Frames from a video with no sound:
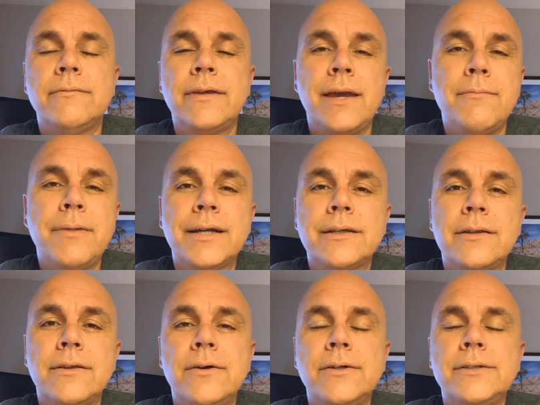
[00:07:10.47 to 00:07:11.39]
came back to
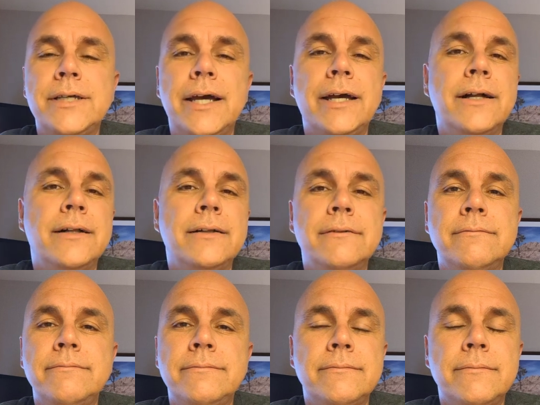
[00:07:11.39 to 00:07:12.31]
the hotel,
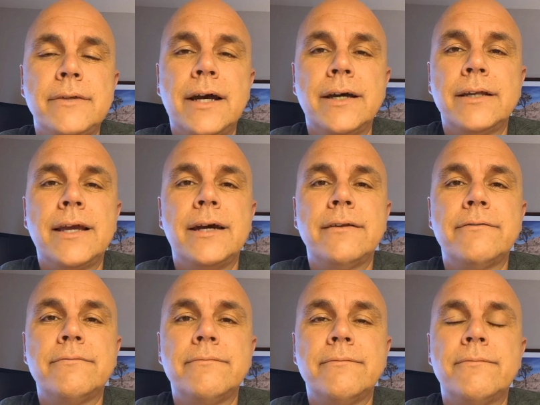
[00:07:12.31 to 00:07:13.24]
got kind
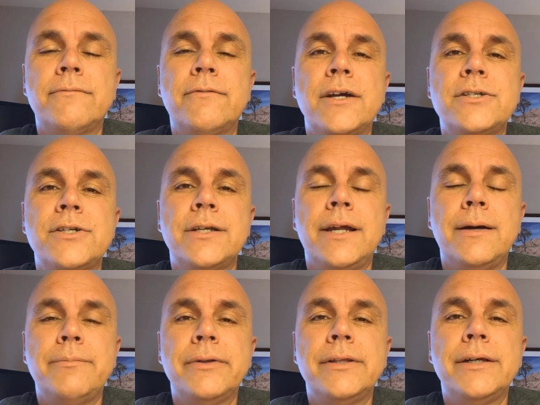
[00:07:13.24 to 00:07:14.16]
of freshened
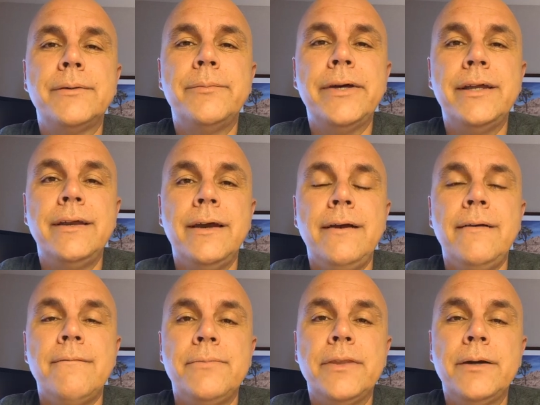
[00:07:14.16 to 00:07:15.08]
up a little bit,
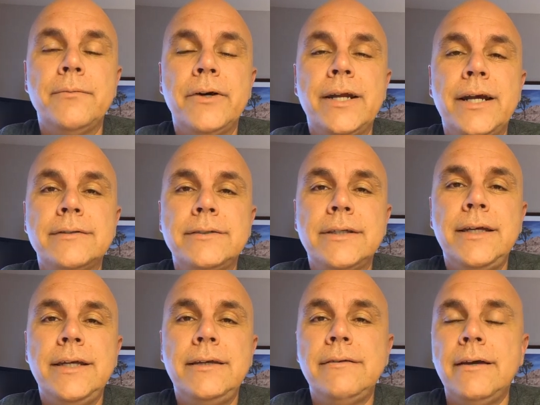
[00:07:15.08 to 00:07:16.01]
then went out to
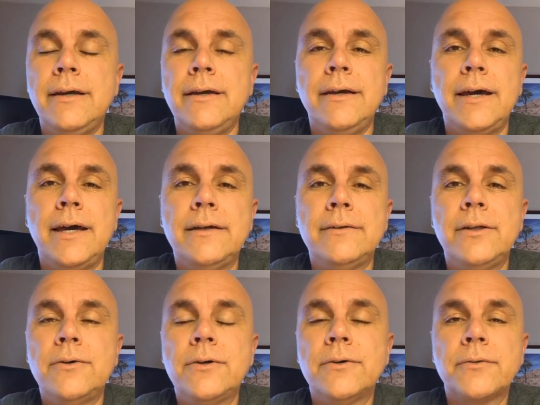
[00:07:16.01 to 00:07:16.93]
eat at a
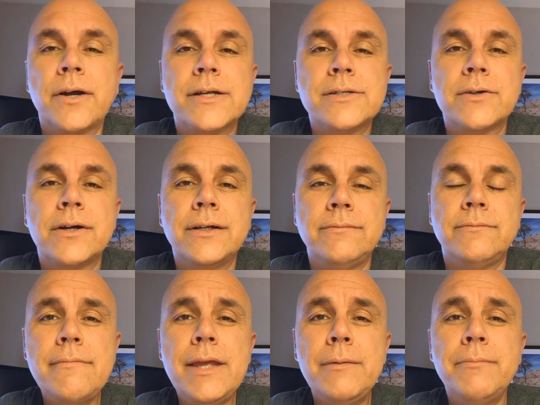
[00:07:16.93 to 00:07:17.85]
local restaurant.
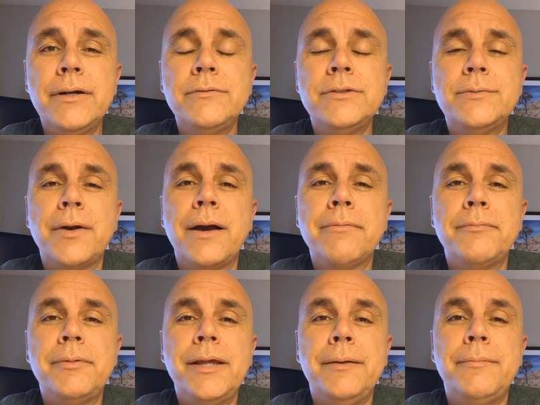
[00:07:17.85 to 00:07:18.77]
But it was
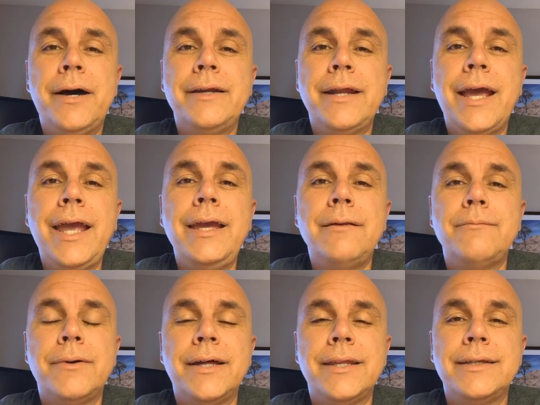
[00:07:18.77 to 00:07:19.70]
probably about 8
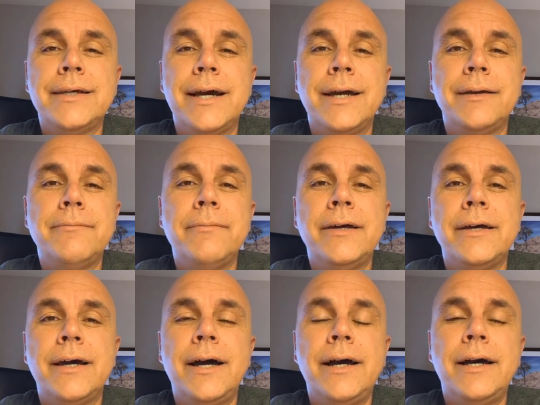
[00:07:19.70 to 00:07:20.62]
by the time
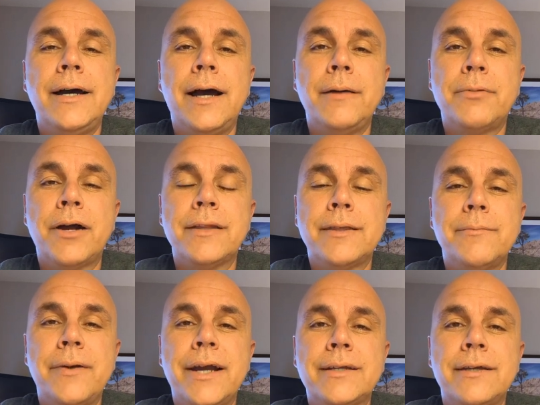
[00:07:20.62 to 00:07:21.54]
I brought them
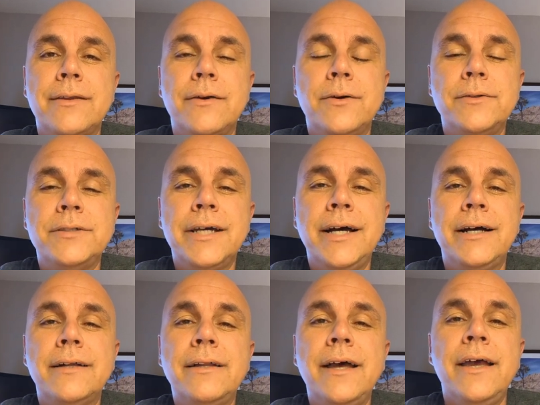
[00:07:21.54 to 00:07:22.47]
back to the
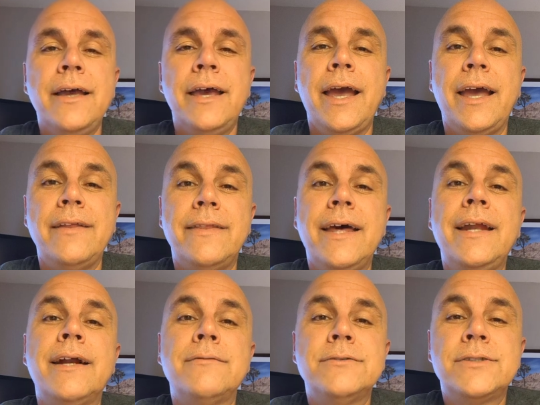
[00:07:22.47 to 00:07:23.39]
hotel. And then
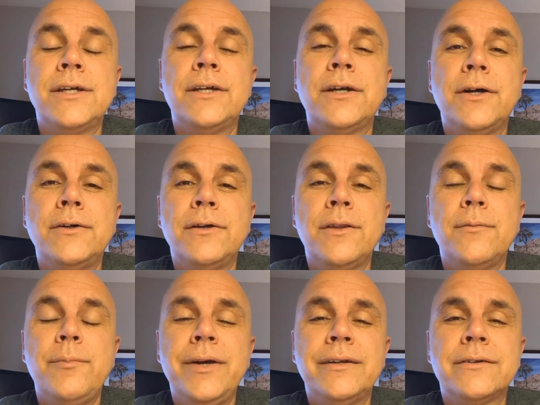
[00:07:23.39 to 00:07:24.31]
I was going to go to the
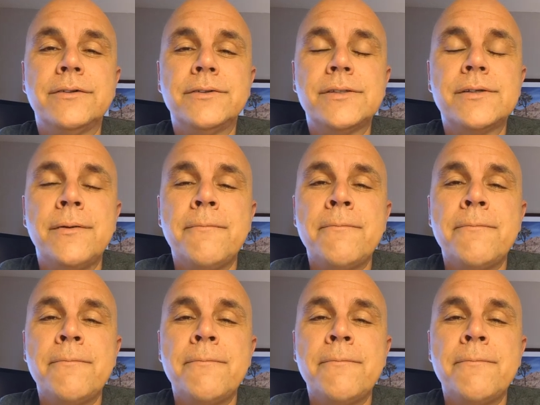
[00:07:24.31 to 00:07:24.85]
Pinnacles.